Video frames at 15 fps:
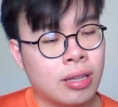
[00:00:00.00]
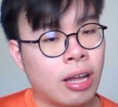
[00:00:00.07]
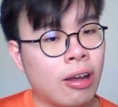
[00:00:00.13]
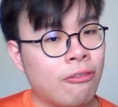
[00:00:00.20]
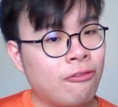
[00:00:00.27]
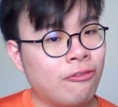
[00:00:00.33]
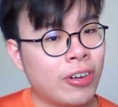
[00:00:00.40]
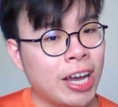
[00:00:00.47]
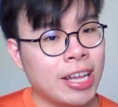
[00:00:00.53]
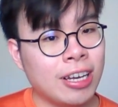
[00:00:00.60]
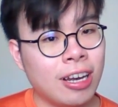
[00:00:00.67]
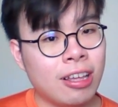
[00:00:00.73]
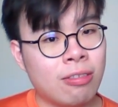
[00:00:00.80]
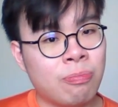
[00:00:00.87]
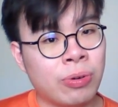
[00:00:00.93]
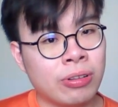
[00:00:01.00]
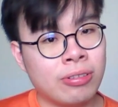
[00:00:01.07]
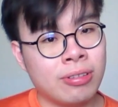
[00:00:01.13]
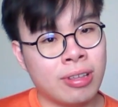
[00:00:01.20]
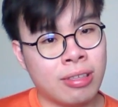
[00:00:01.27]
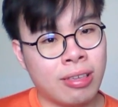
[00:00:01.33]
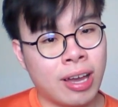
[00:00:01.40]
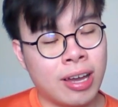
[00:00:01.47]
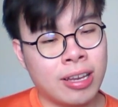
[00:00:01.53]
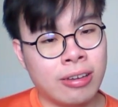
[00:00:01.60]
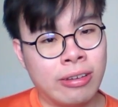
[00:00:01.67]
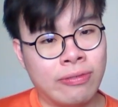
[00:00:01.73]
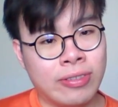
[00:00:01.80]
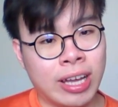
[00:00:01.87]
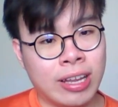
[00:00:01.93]
Now I finally spotted this
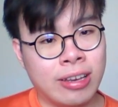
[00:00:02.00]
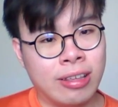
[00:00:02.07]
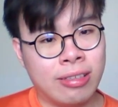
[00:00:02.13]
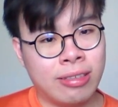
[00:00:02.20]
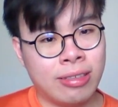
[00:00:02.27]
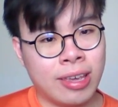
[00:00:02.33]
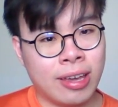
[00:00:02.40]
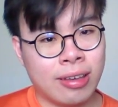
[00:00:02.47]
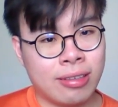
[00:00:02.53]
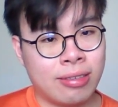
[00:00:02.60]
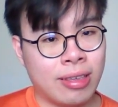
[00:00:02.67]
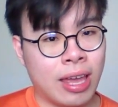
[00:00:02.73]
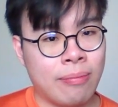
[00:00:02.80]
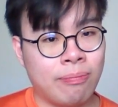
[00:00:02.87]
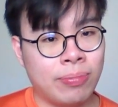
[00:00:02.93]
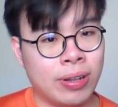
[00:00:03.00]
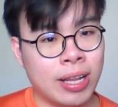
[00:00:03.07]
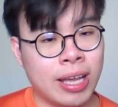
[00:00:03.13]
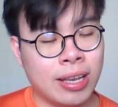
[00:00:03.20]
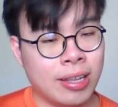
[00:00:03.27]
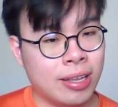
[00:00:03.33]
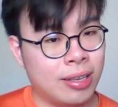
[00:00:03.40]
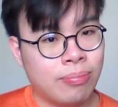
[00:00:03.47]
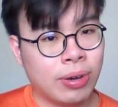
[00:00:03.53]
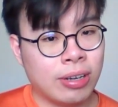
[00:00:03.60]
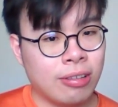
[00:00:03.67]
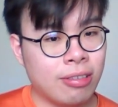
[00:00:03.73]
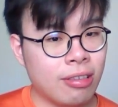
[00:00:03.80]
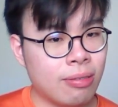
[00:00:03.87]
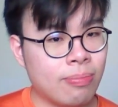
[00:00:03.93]
idea with knight d6 and played it, but
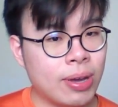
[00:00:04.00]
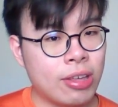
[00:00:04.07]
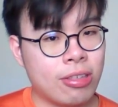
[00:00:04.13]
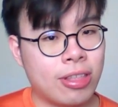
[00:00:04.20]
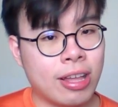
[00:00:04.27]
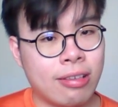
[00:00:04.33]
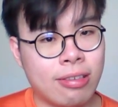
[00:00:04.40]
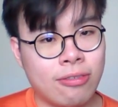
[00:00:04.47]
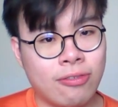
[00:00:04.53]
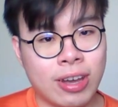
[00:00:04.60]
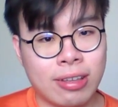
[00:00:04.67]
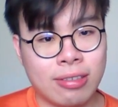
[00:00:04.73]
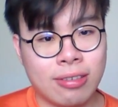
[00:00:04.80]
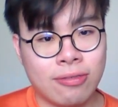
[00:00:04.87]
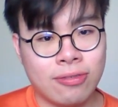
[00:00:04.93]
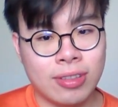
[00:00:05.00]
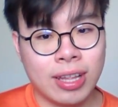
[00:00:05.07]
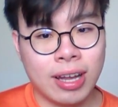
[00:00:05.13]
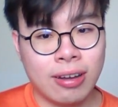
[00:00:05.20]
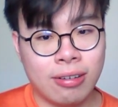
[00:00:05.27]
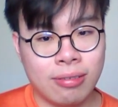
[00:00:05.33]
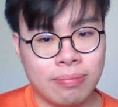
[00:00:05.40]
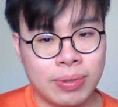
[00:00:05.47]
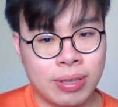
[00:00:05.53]
this is much less effective now,